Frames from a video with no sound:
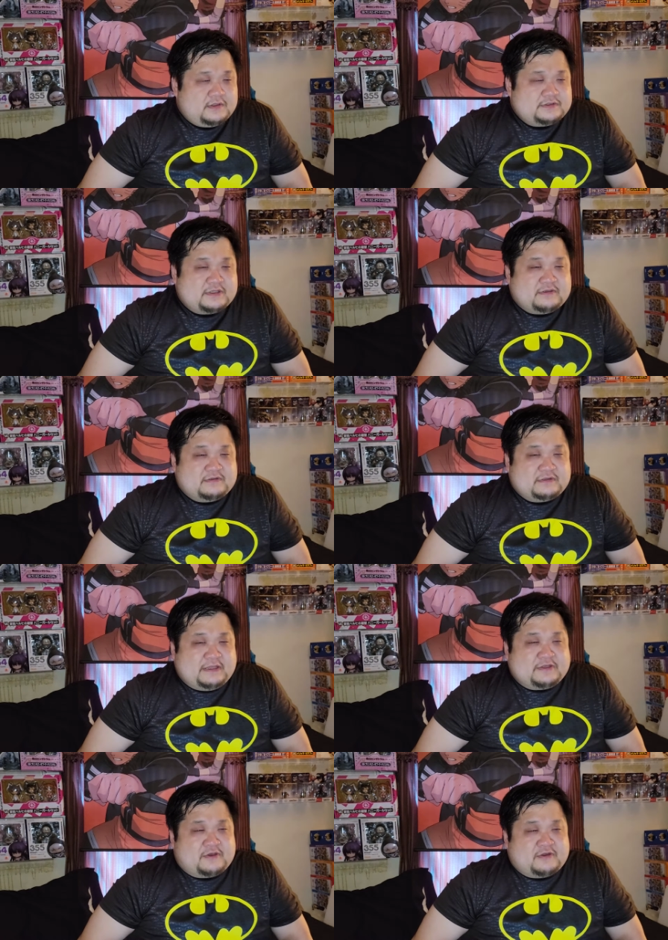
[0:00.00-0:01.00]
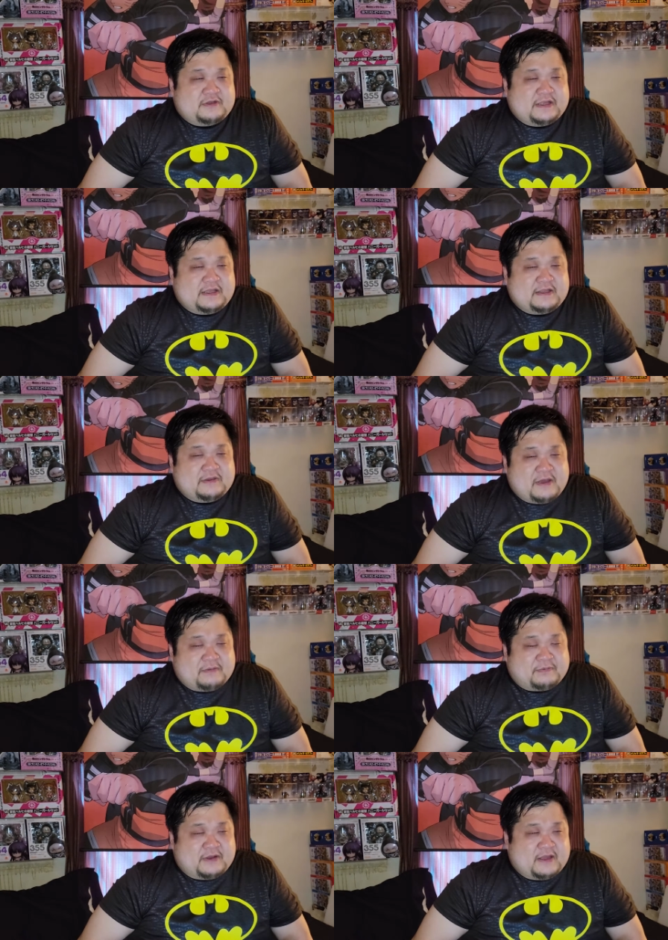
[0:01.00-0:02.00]
So he told her that he'll
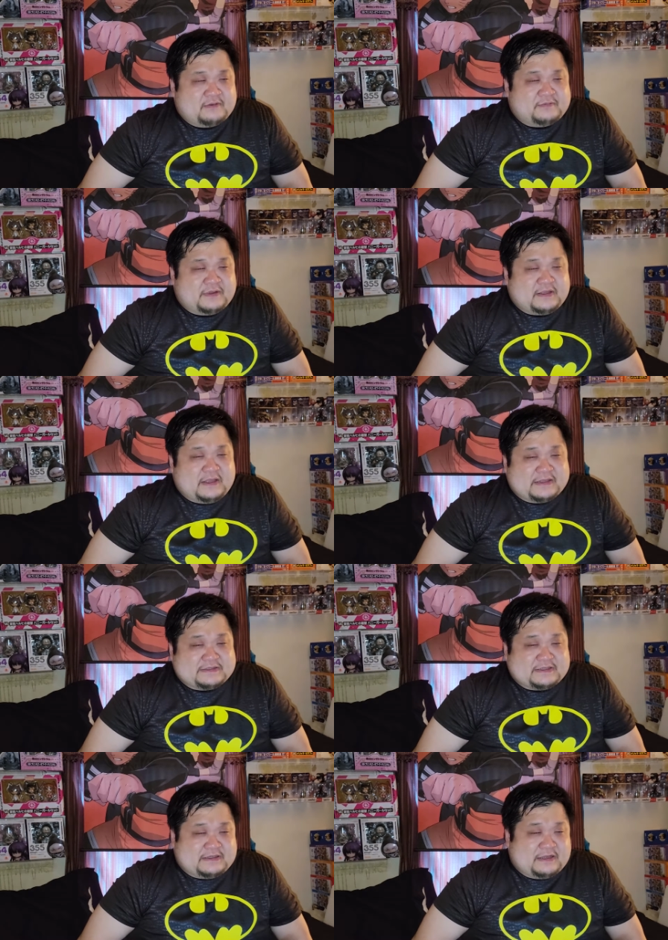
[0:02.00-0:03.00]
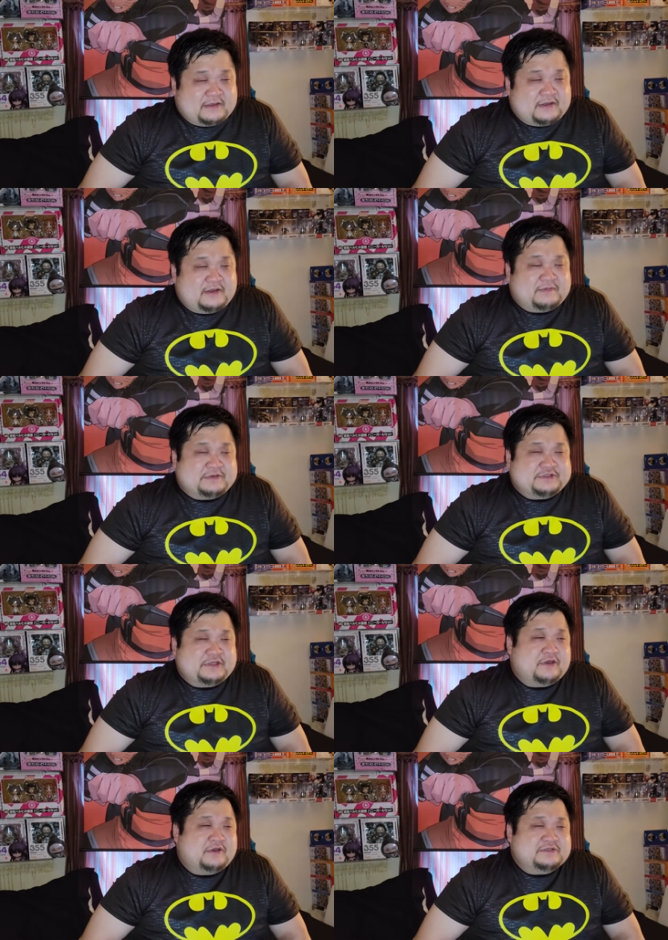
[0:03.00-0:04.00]
help her out, but he has to tell her. But
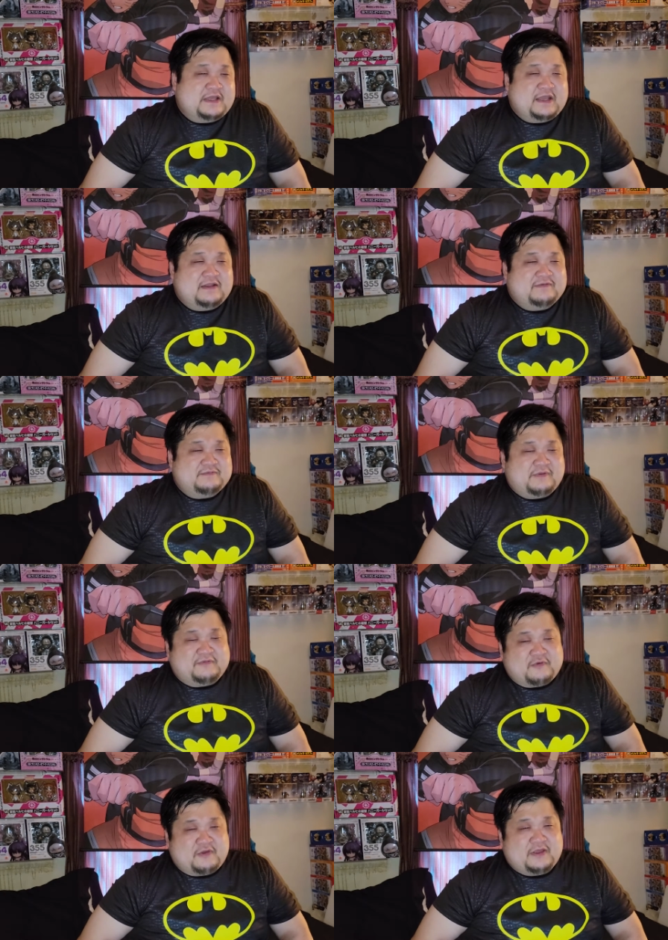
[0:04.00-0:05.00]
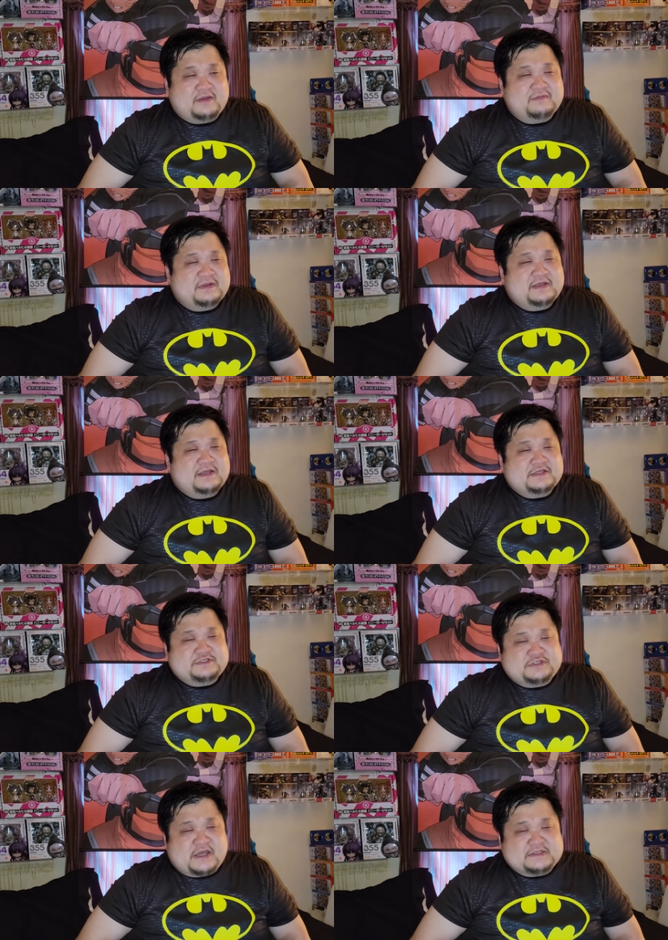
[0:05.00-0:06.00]
she goes ahead and before him,
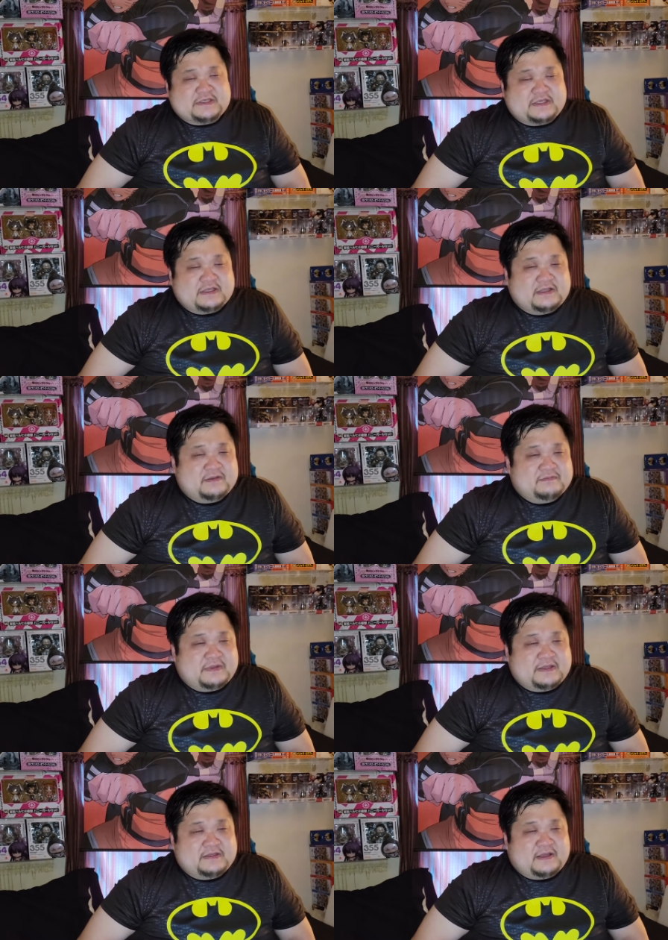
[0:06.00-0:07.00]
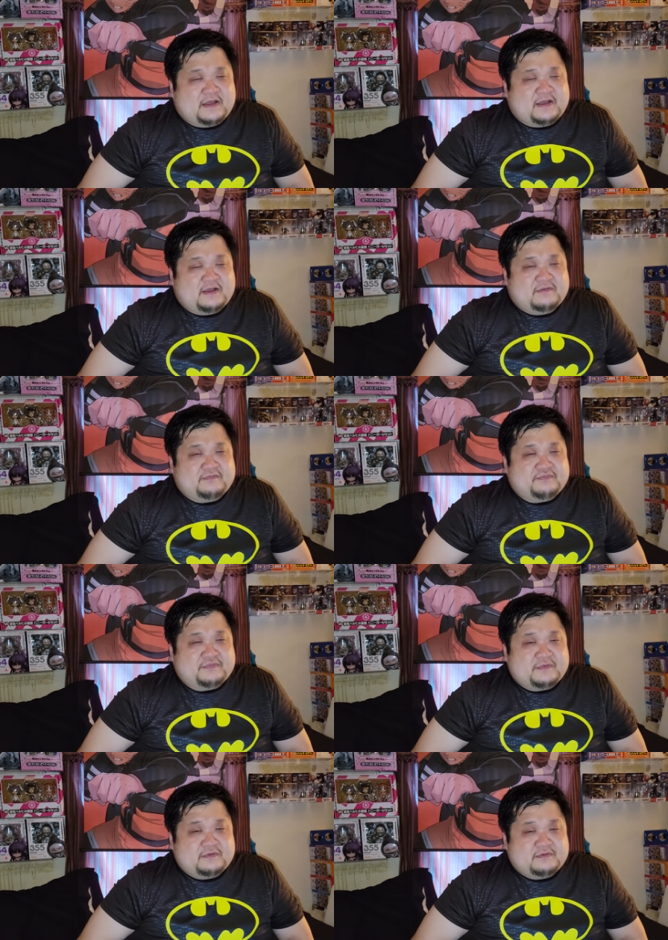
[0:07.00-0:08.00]
tries to kill him, but
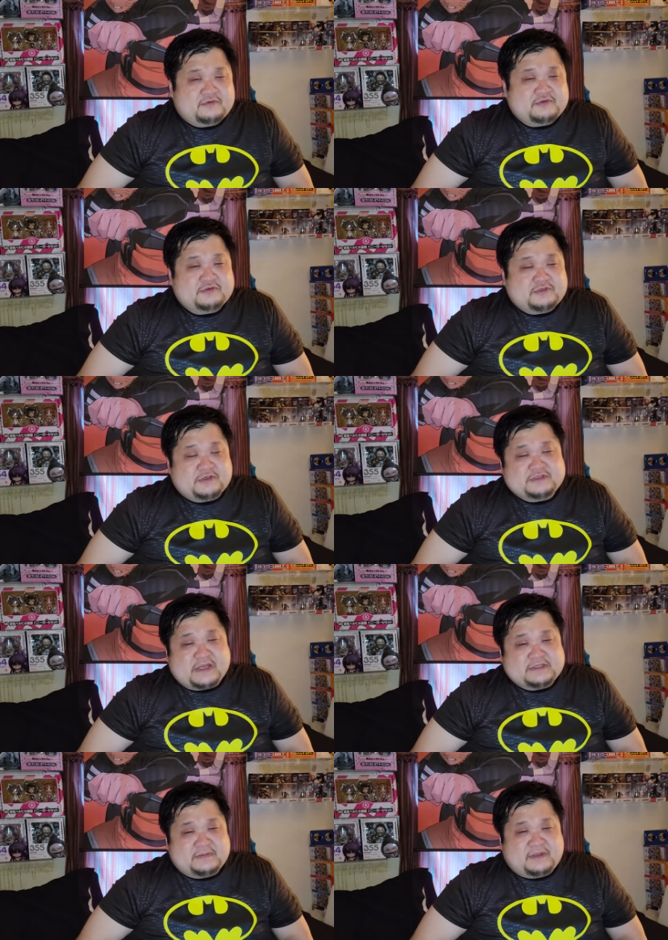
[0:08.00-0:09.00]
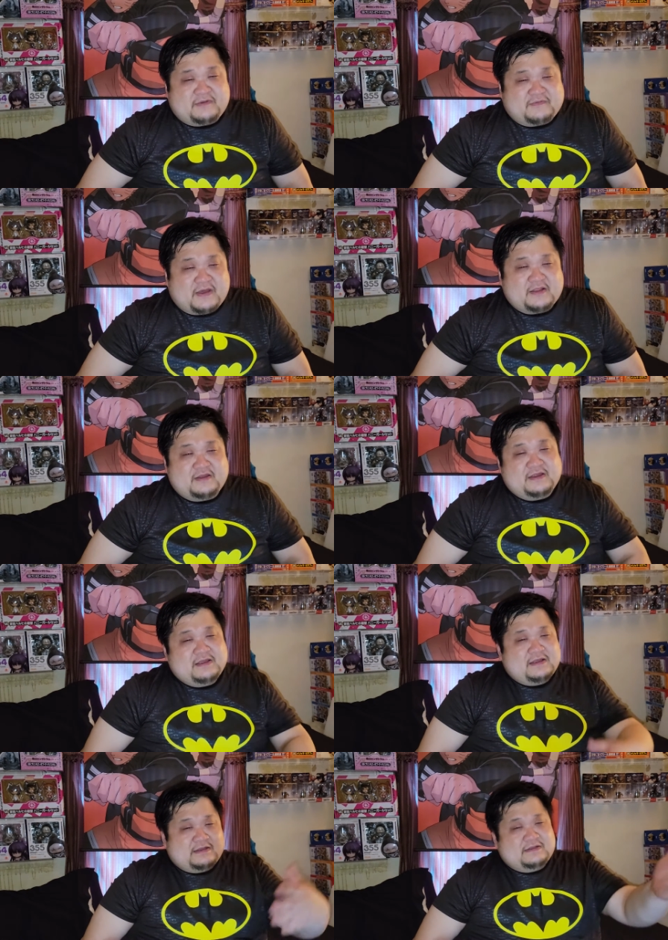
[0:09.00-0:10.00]
who turns out to be her father.
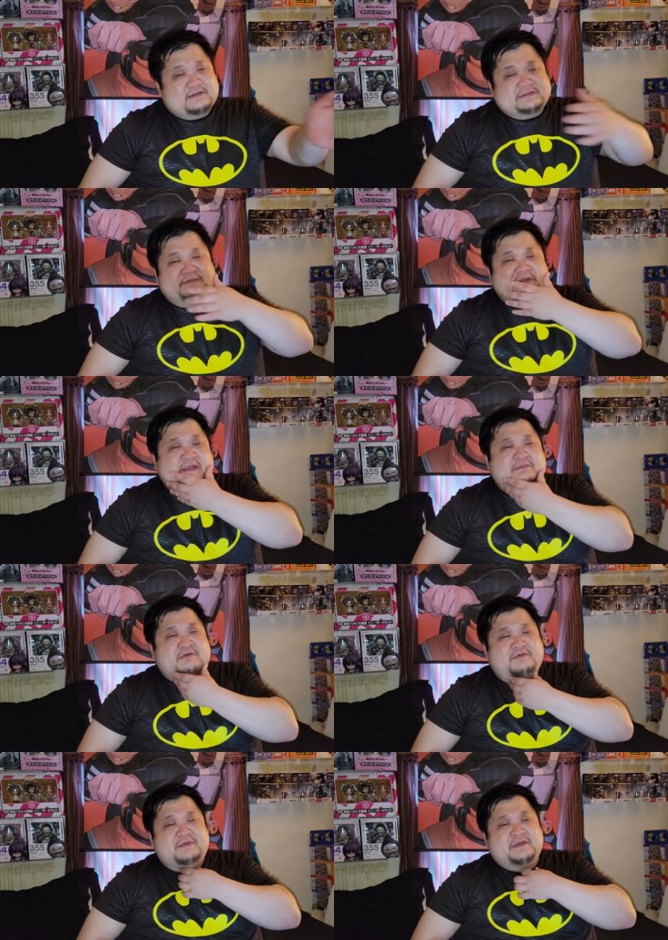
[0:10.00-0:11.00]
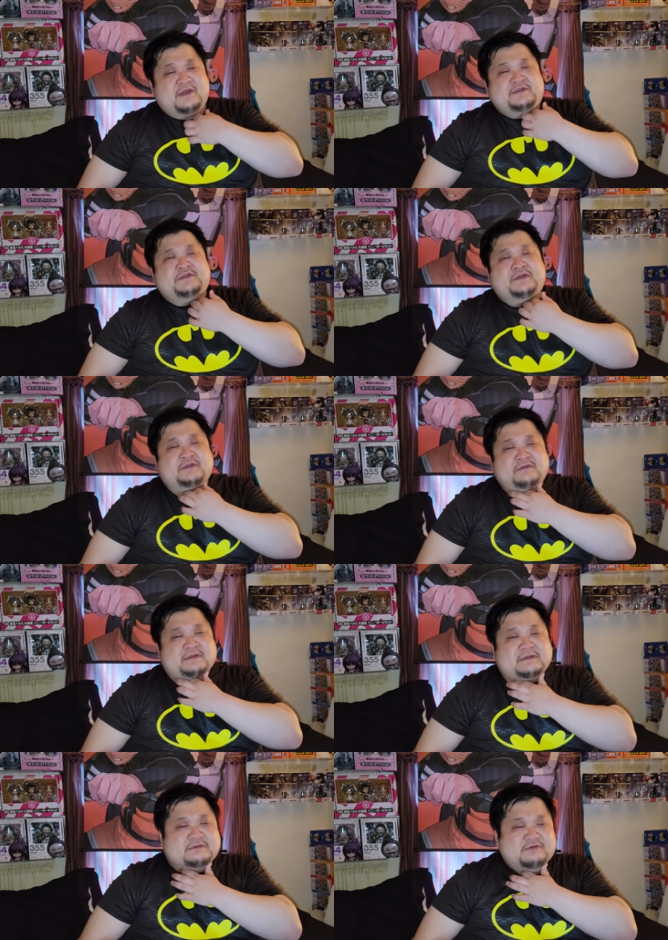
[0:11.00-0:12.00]
Something they pulled from the cartoon,
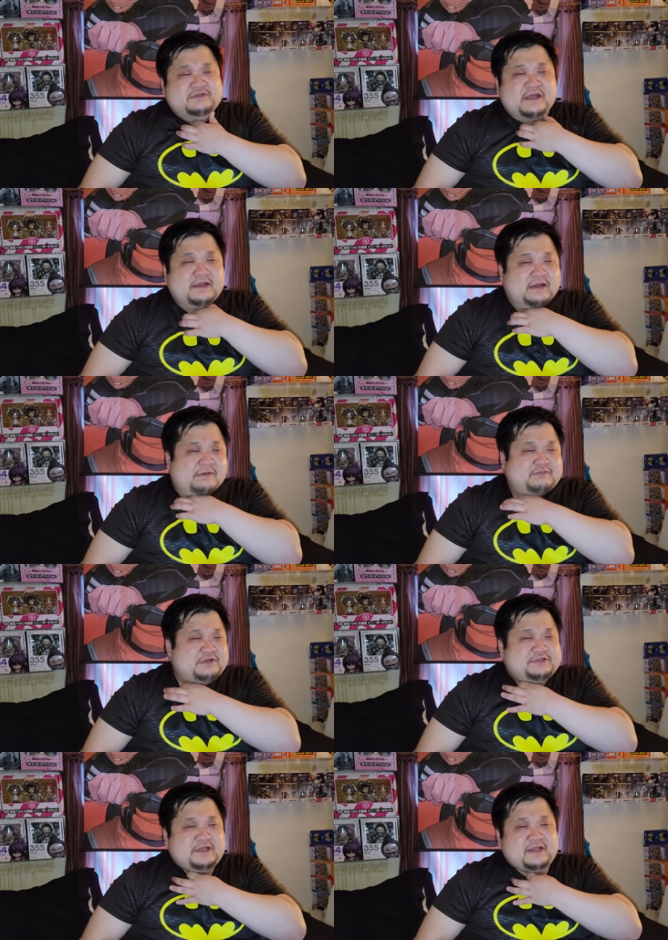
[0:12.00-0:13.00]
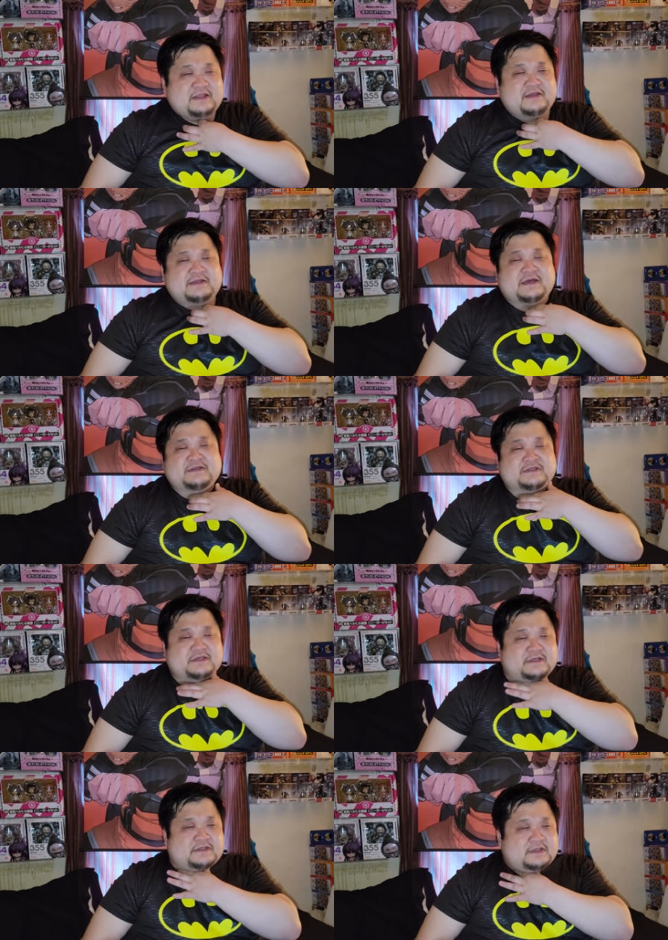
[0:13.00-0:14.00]
which I appreciated. I thought that was
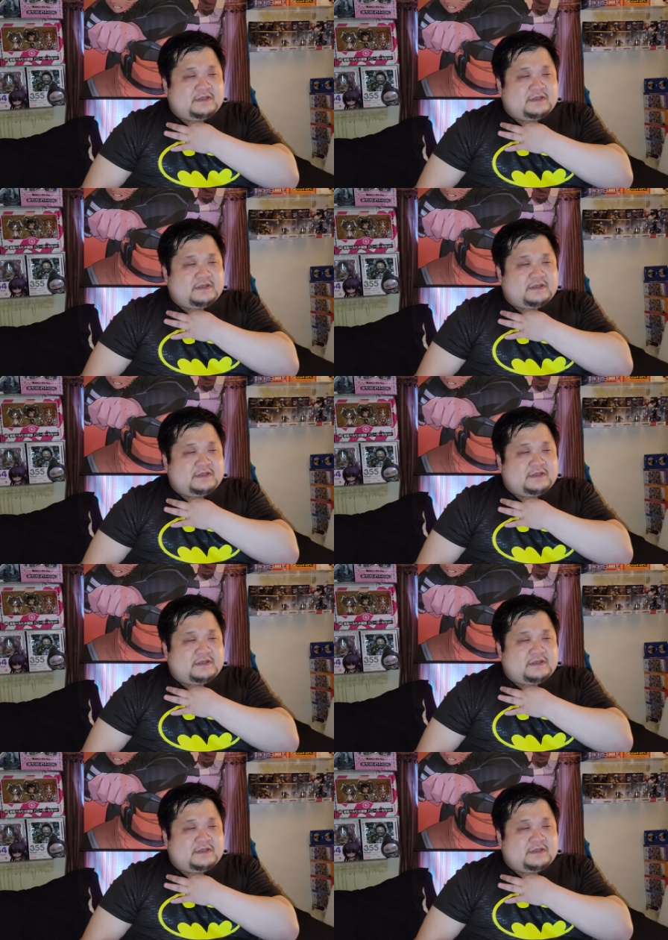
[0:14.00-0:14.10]
good.